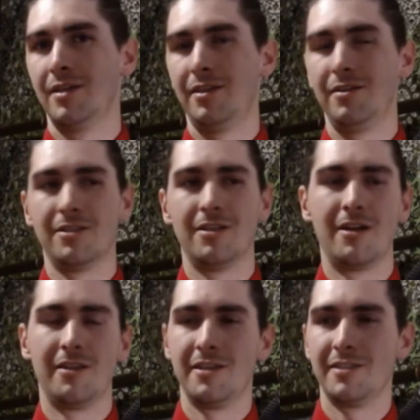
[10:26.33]
And there's a
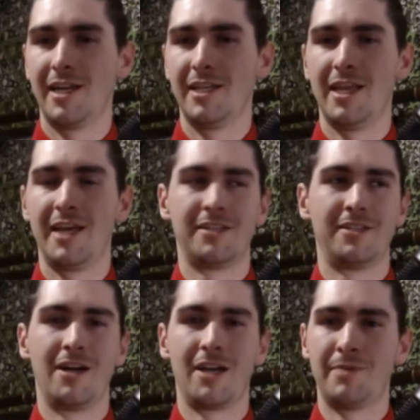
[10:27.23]
lot of things that I'd like to
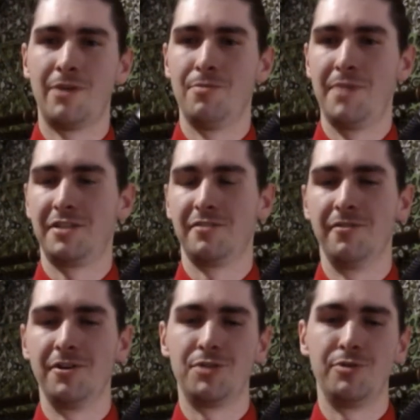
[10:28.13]
talk about what makes a
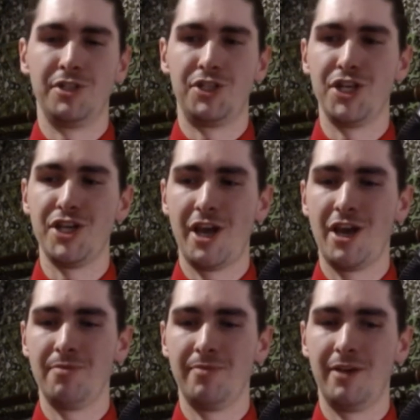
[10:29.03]
virtuous
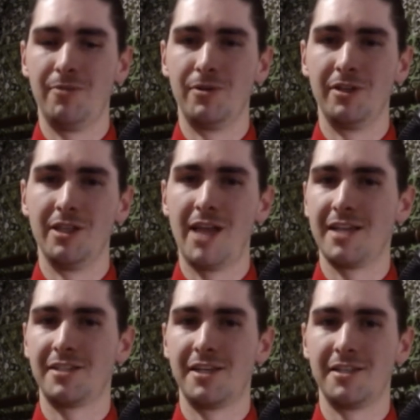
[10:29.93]
GM. And one of the
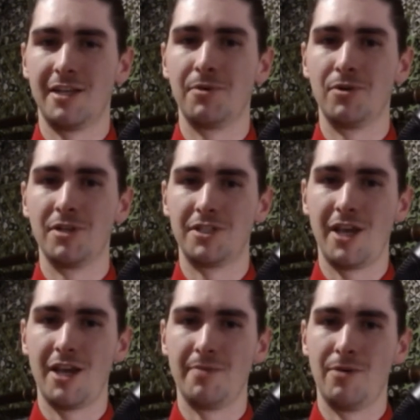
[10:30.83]
last things that I'm going to
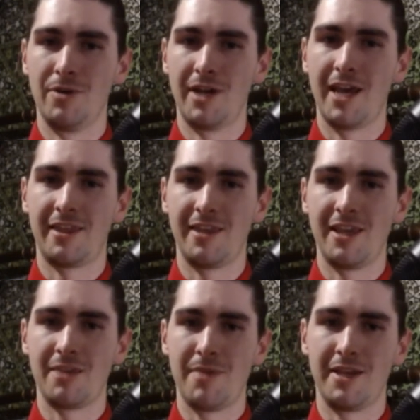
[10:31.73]
say about what I
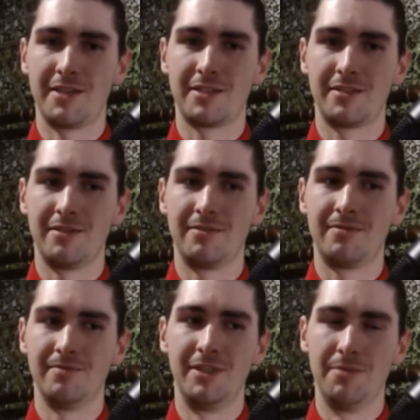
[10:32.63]
think makes
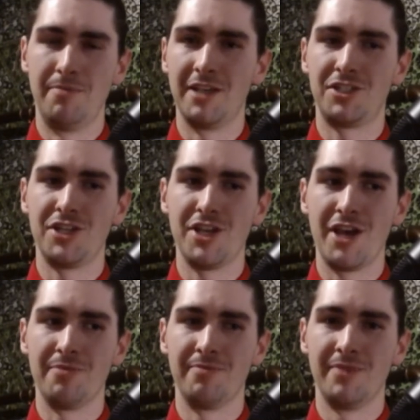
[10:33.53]
the best
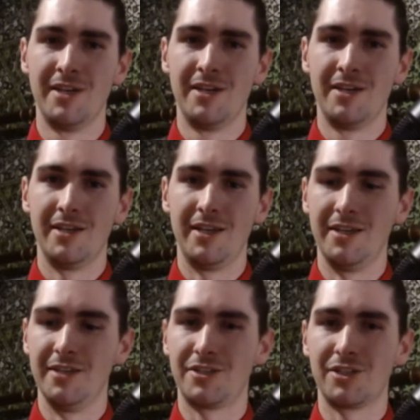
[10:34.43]
GM
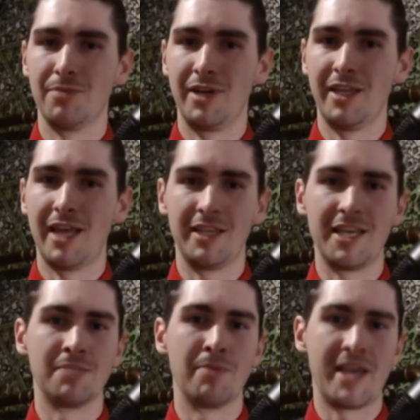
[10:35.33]
is somebody that
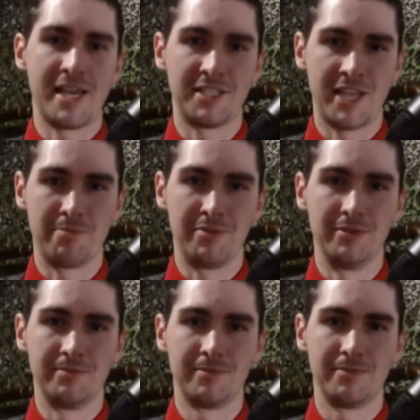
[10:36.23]
leads by
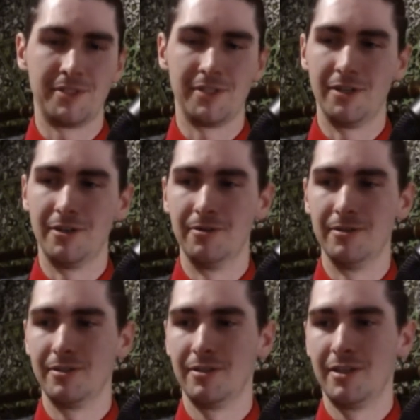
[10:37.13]
example. So
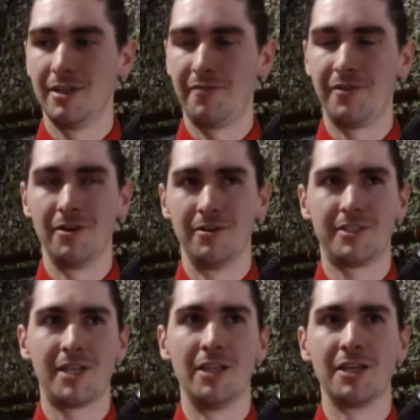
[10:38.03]
if you're
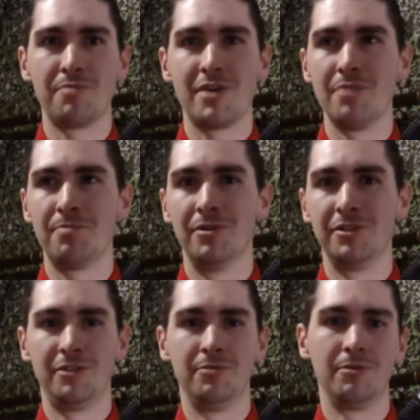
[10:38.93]
telling
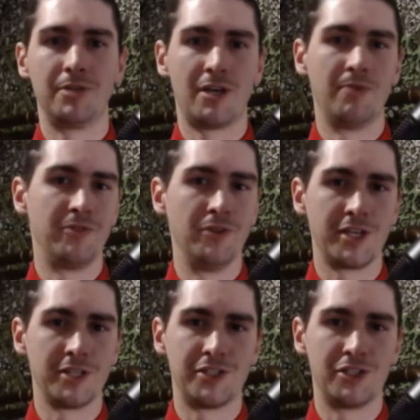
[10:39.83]
people to come
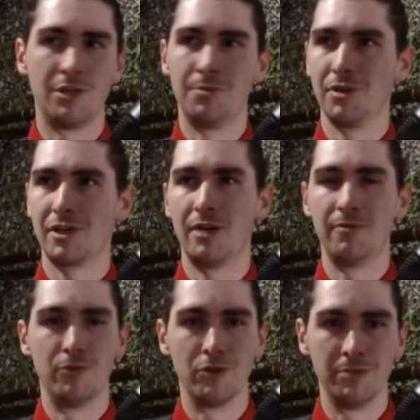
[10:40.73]
fully consumed or
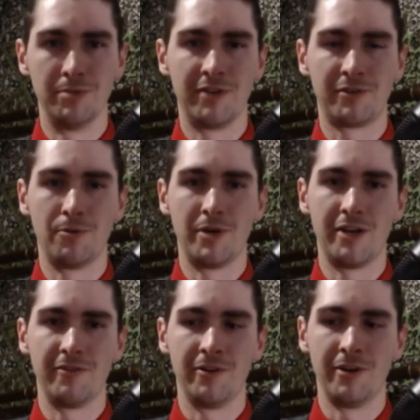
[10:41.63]
come world buffed or
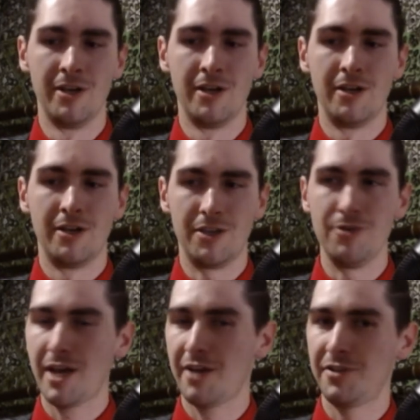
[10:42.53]
whatever,
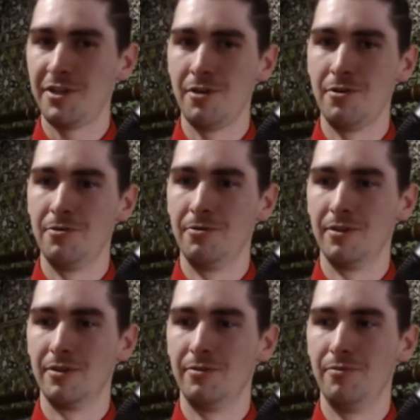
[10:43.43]
you have to